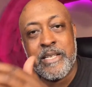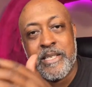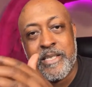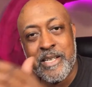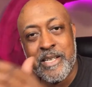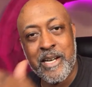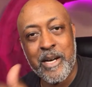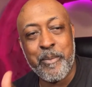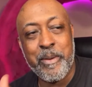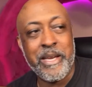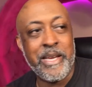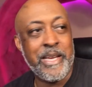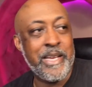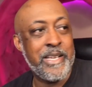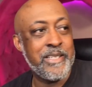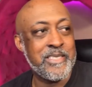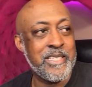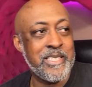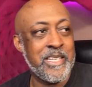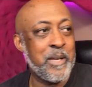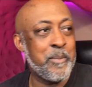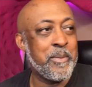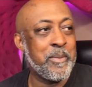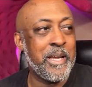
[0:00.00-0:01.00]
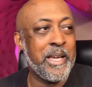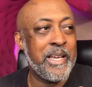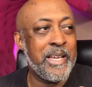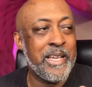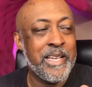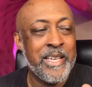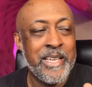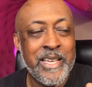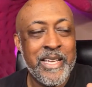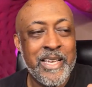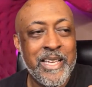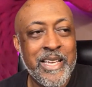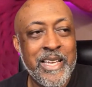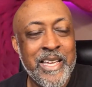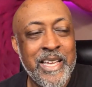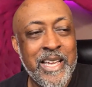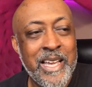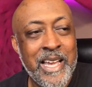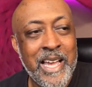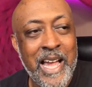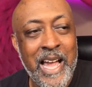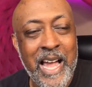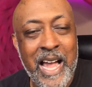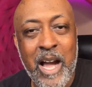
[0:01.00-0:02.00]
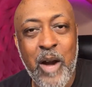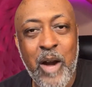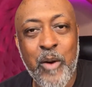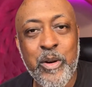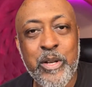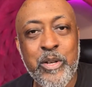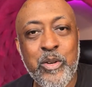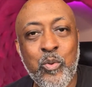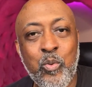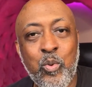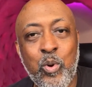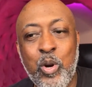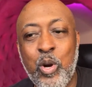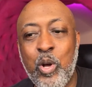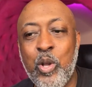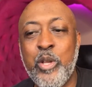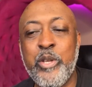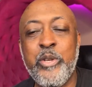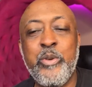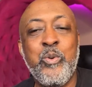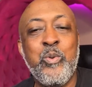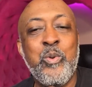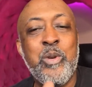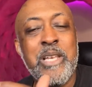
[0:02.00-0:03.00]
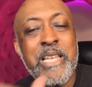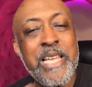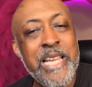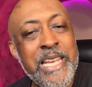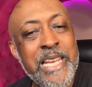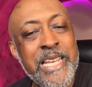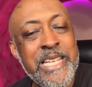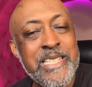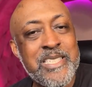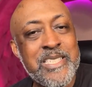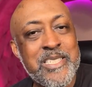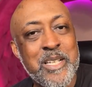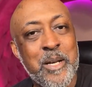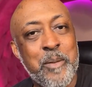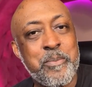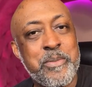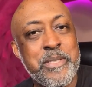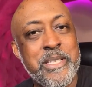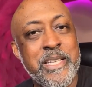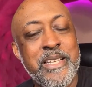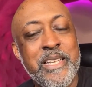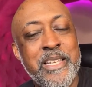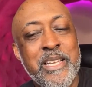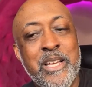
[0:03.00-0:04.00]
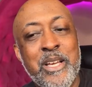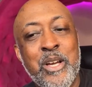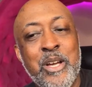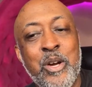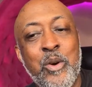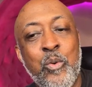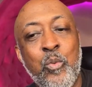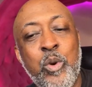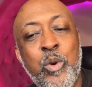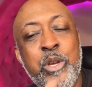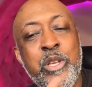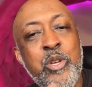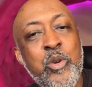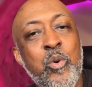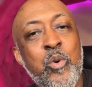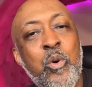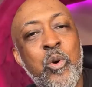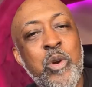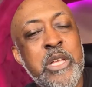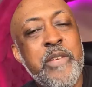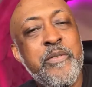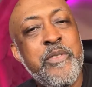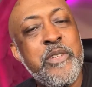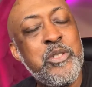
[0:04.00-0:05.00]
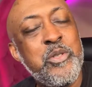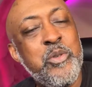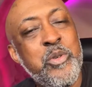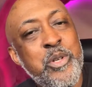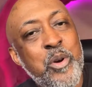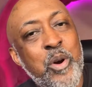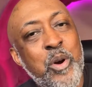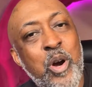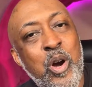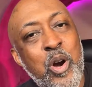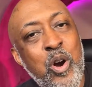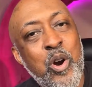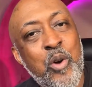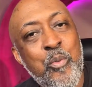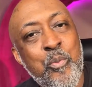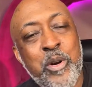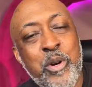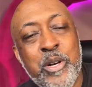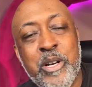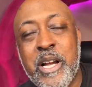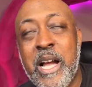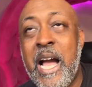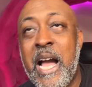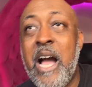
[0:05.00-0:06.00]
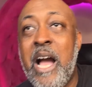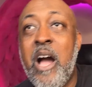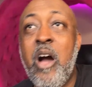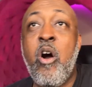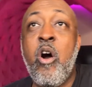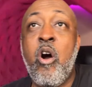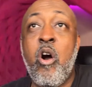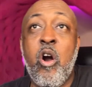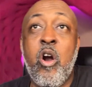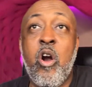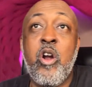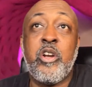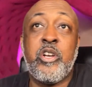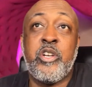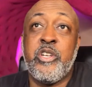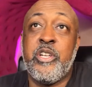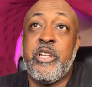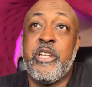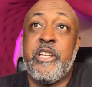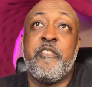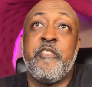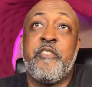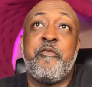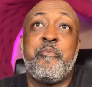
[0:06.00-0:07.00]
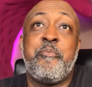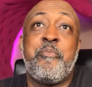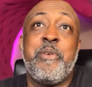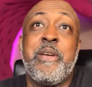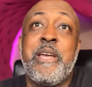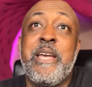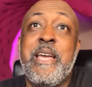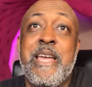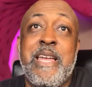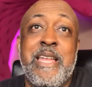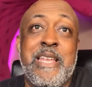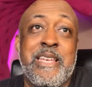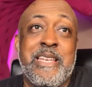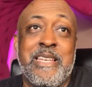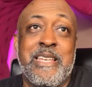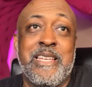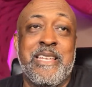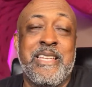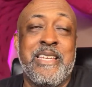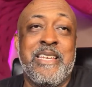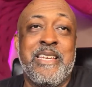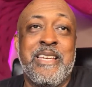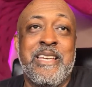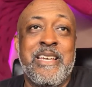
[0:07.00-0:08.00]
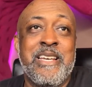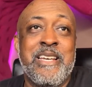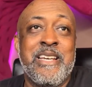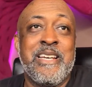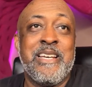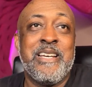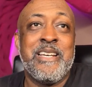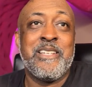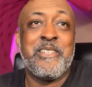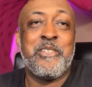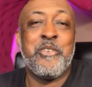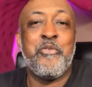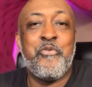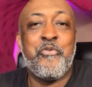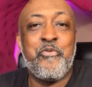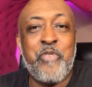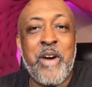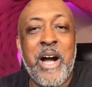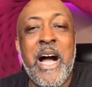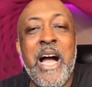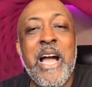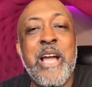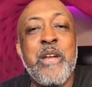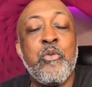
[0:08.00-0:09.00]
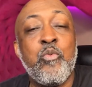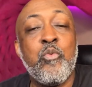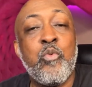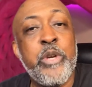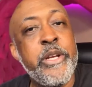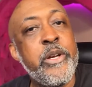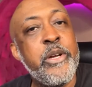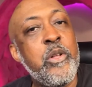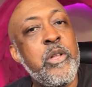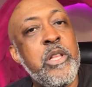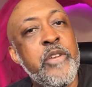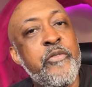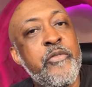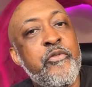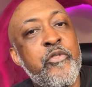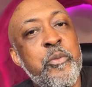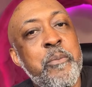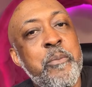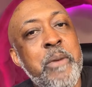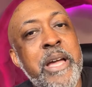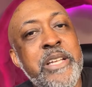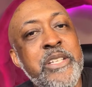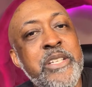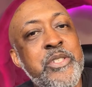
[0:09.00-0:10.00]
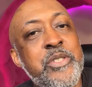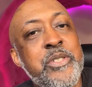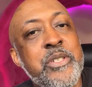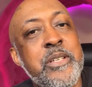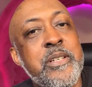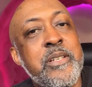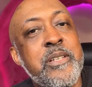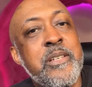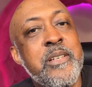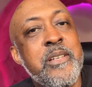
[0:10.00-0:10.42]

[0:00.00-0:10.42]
dumbass. And I'm like, how in the world are you leading something when you won't even do your homework? How hard could it have been to find real information